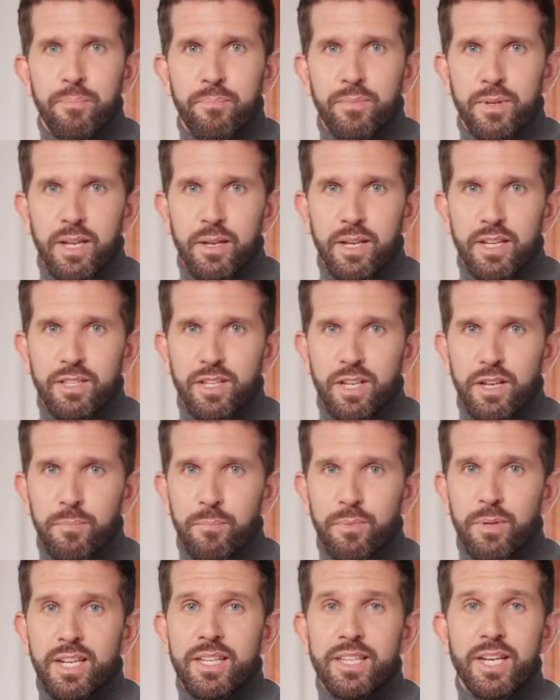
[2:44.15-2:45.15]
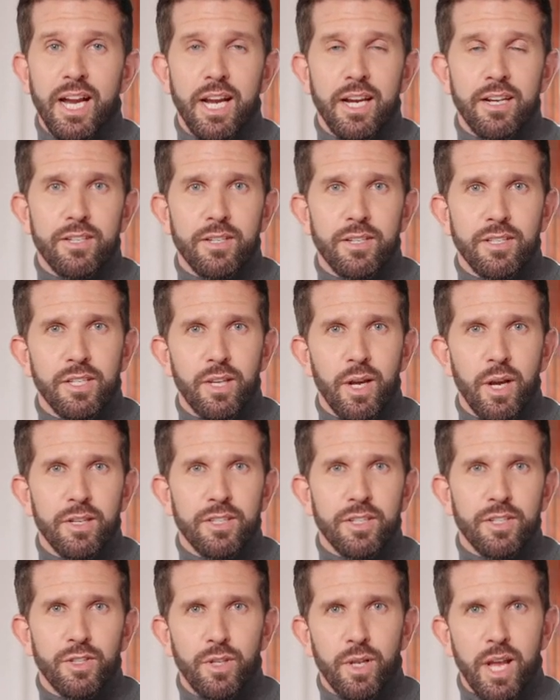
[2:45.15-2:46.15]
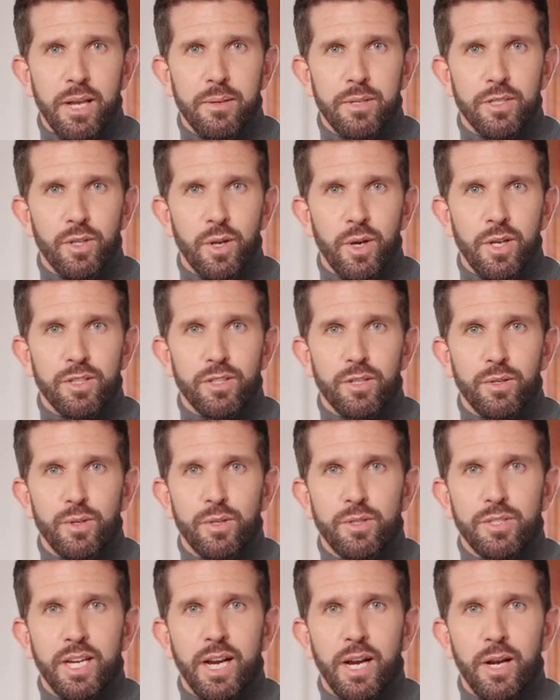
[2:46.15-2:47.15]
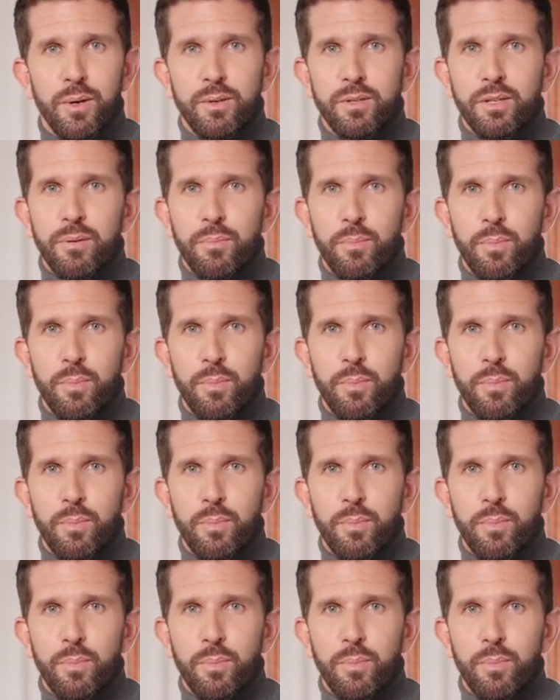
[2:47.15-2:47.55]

Failing to complete tasks causes your avatar to lose health,